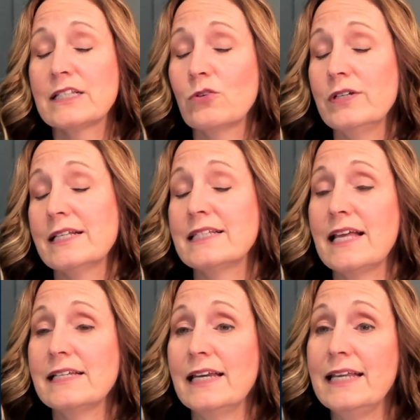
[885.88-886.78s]
going to
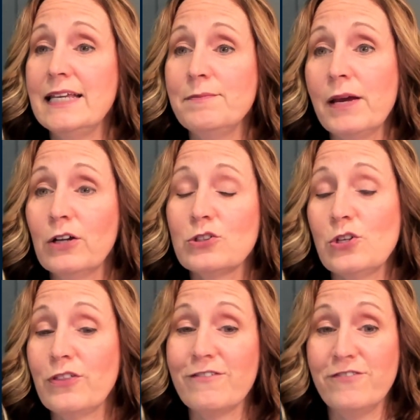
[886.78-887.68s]
send an email to
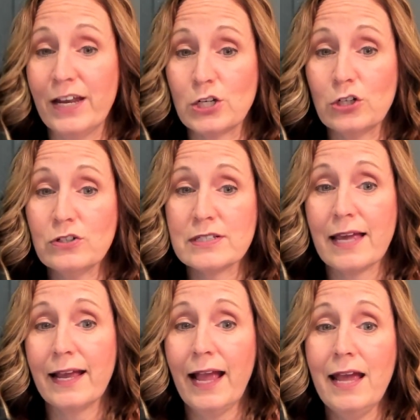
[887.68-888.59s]
the vendor
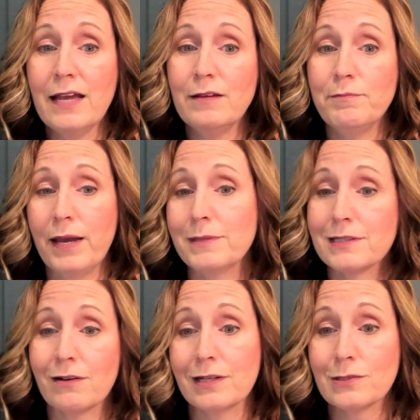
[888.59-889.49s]
saying, hey, payment's
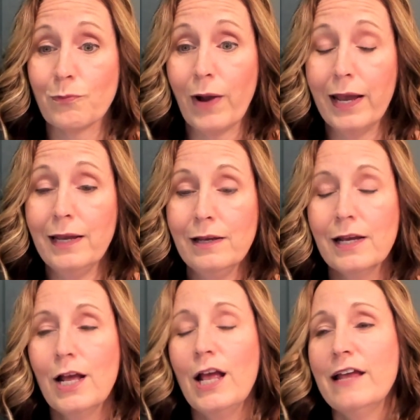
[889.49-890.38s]
on its way.
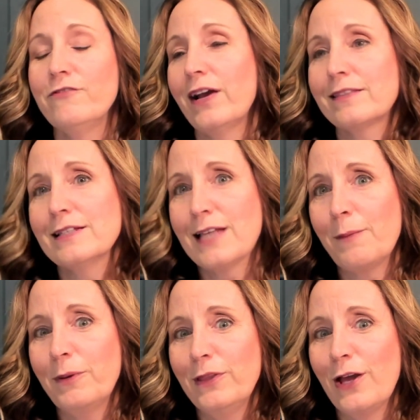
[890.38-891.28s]
In fact, this
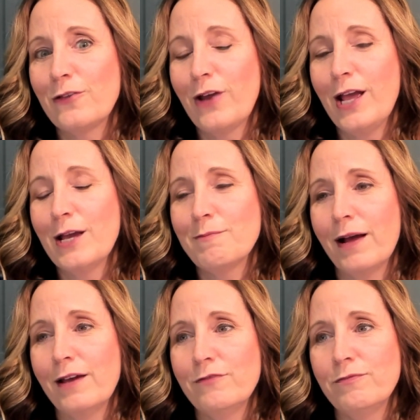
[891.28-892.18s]
happened the other day, and
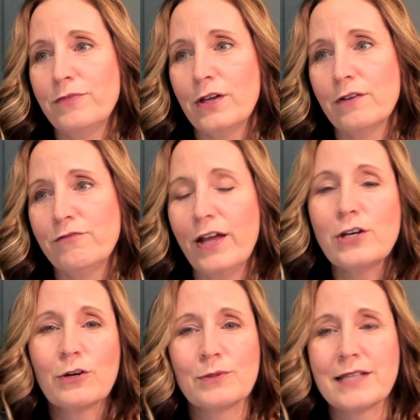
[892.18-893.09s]
my the
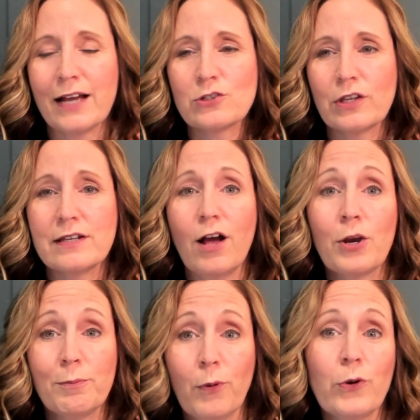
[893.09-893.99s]
vendor was actually on
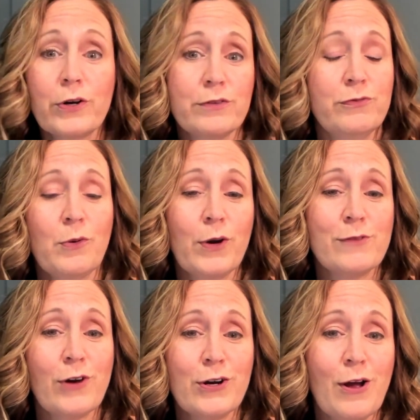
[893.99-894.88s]
a board for one
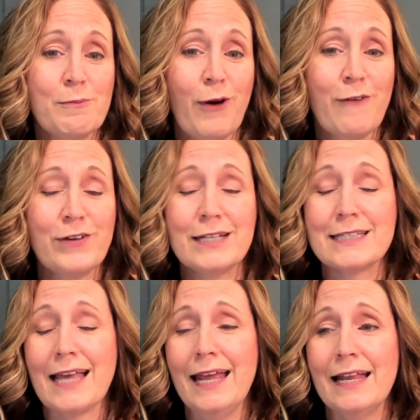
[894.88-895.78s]
of our nonprofits,
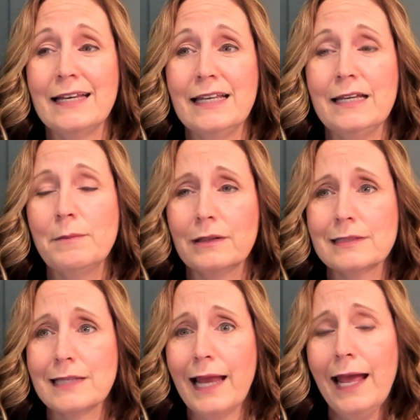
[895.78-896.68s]
and he emailed and
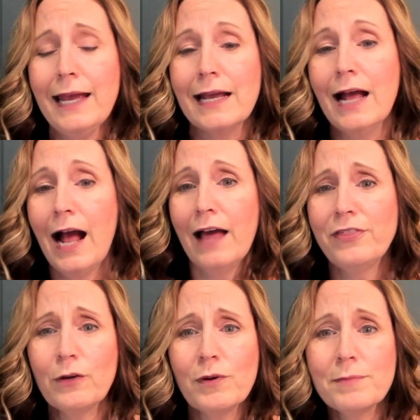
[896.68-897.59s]
said, hey, I
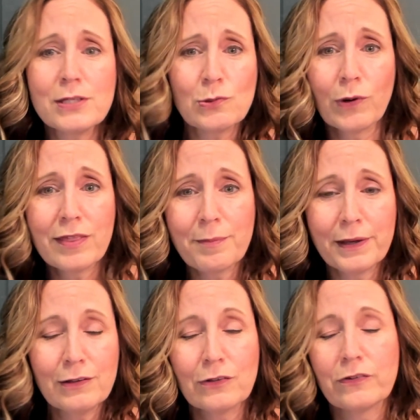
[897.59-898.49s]
think we missed one of the
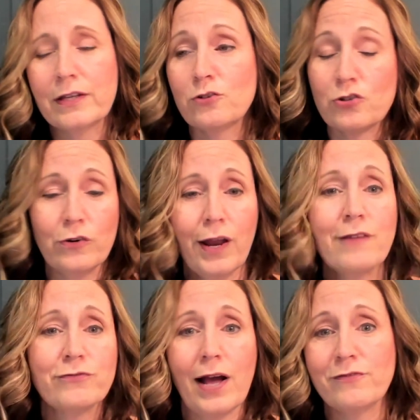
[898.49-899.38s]
bills. And sure
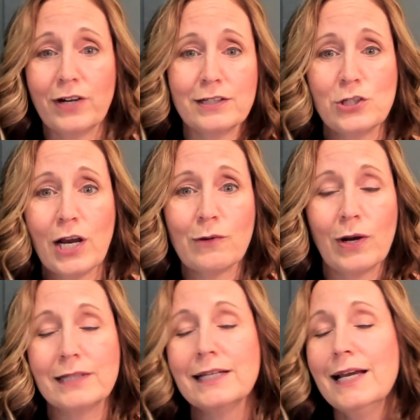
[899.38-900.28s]
enough, I forgot to check
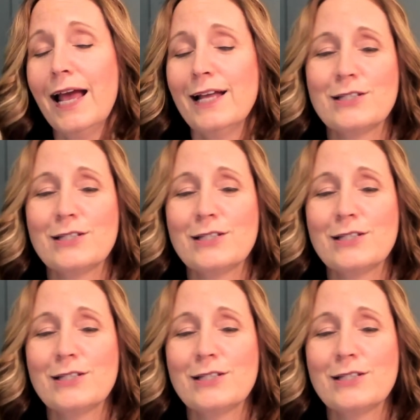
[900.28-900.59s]
one. And